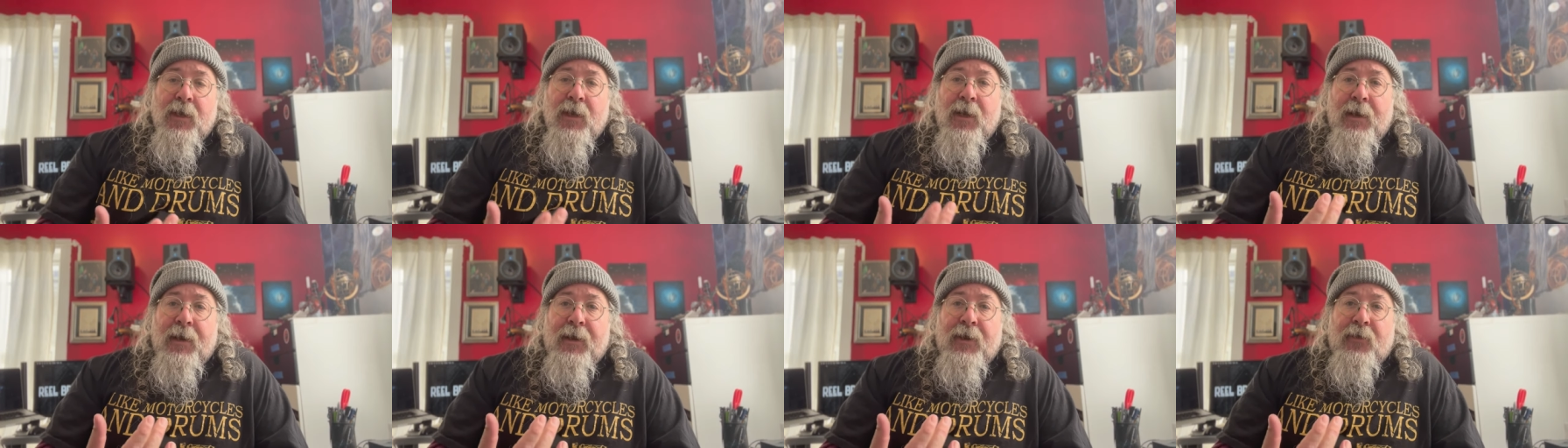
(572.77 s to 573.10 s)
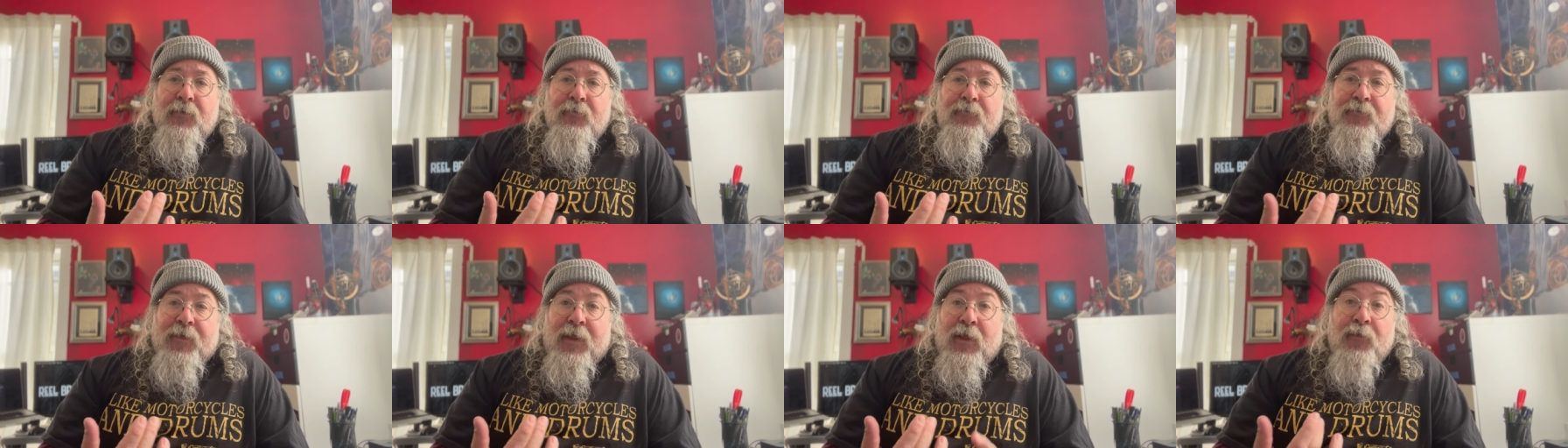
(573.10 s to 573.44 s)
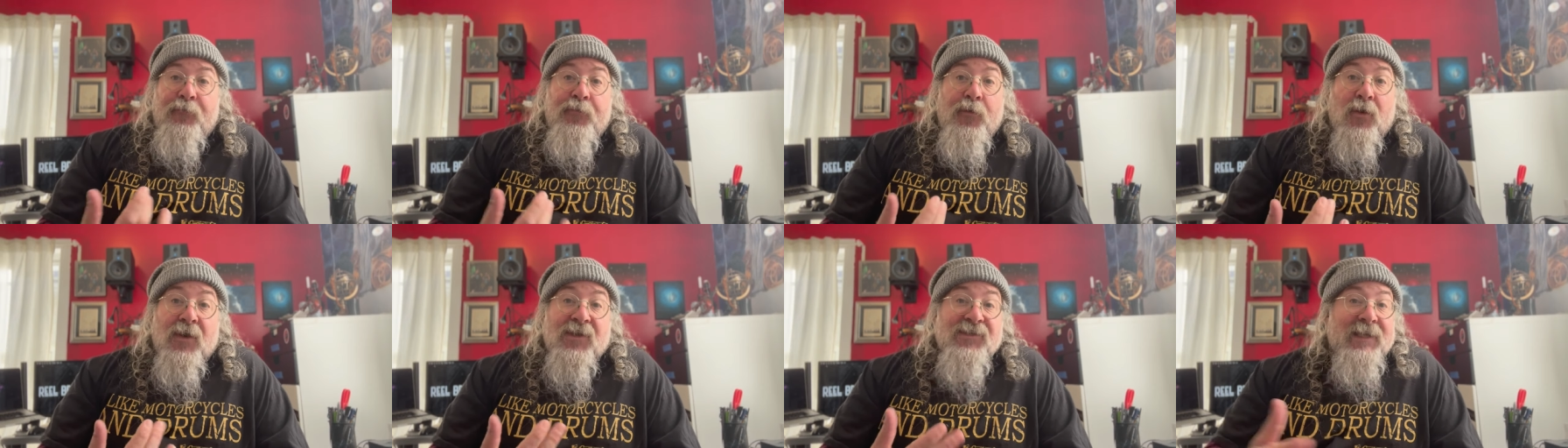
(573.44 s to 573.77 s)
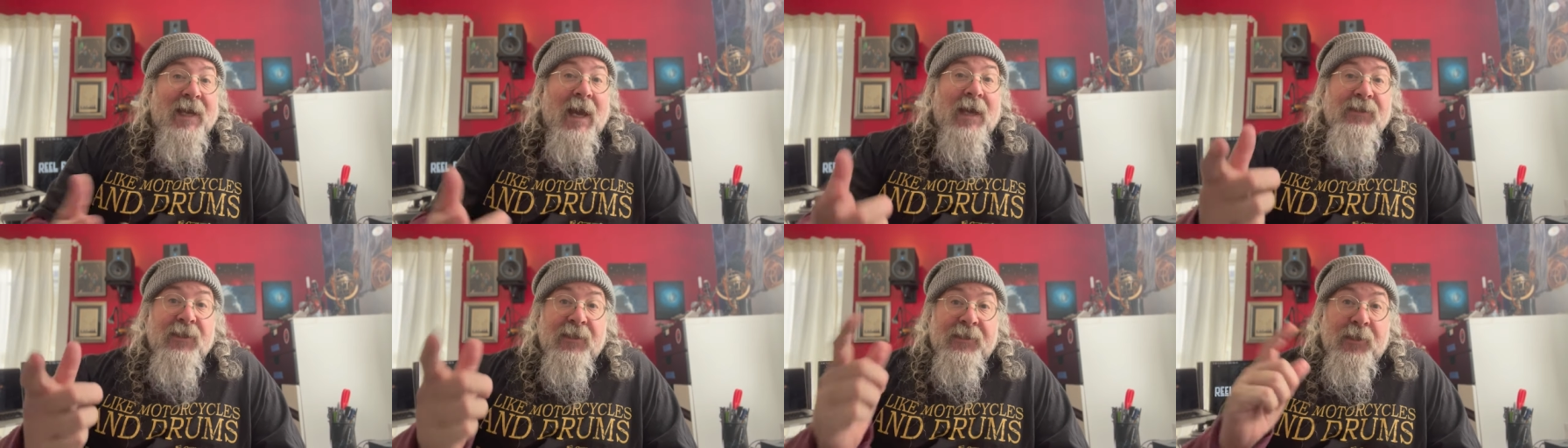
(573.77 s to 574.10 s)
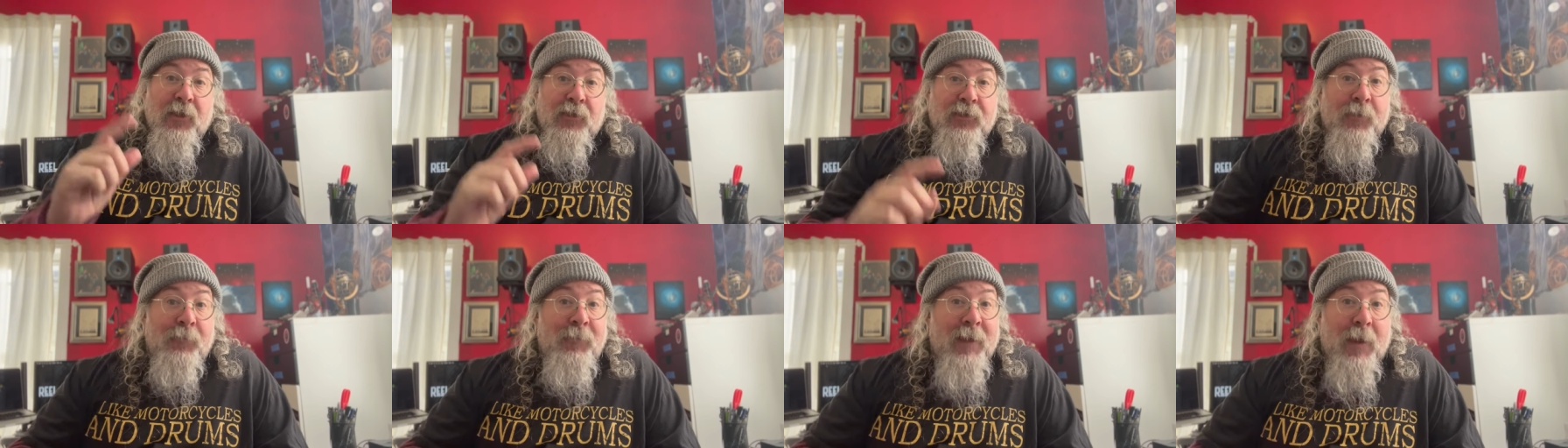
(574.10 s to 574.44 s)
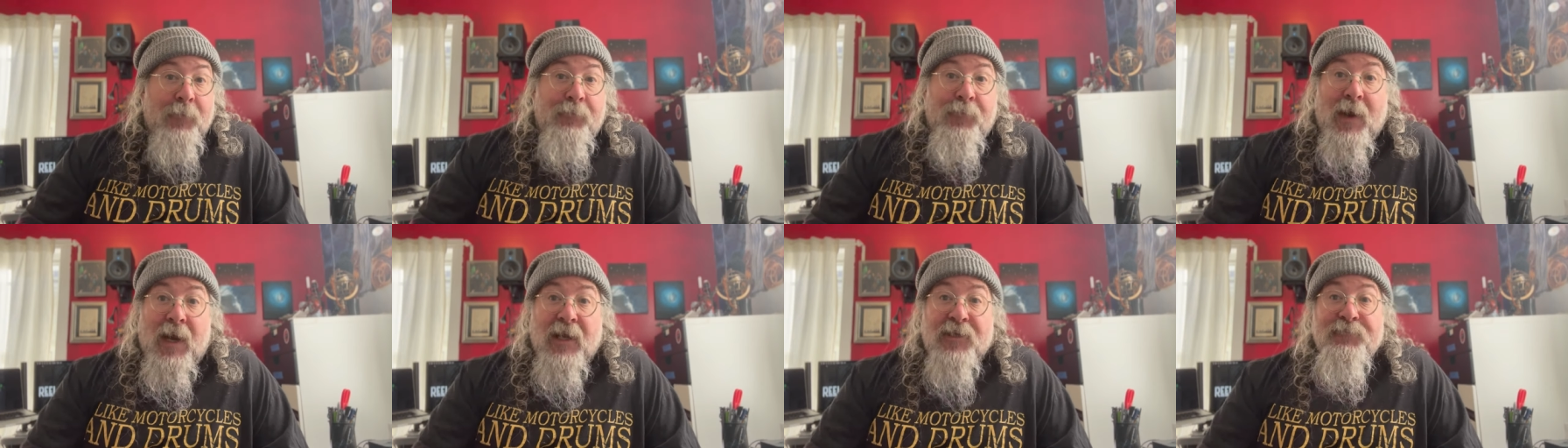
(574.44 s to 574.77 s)
uh, uh, follow focus and the Tilta
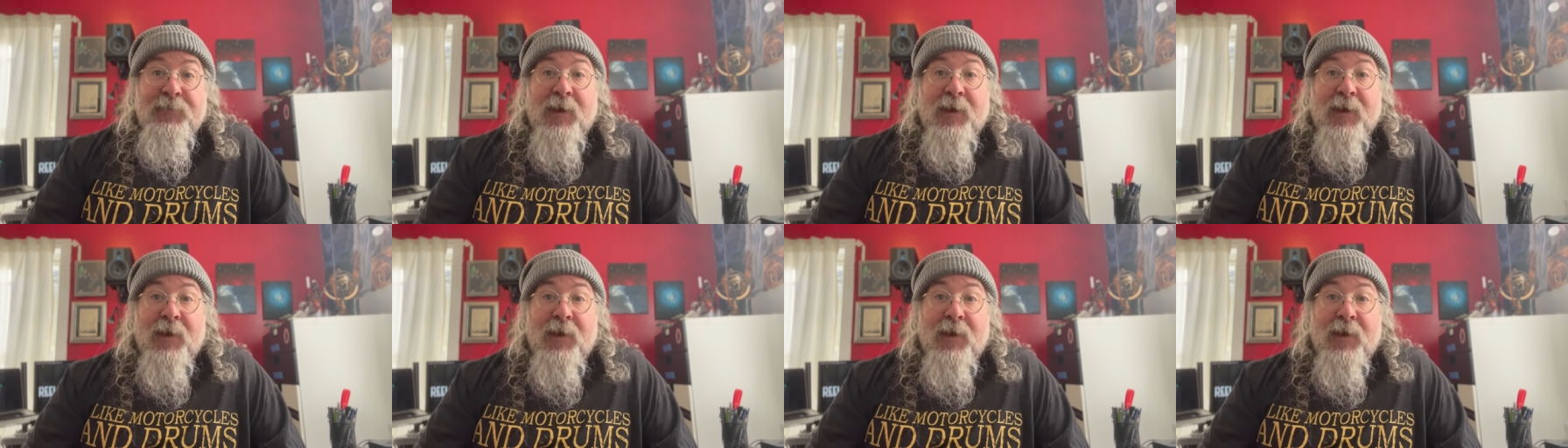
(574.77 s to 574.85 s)
matte box.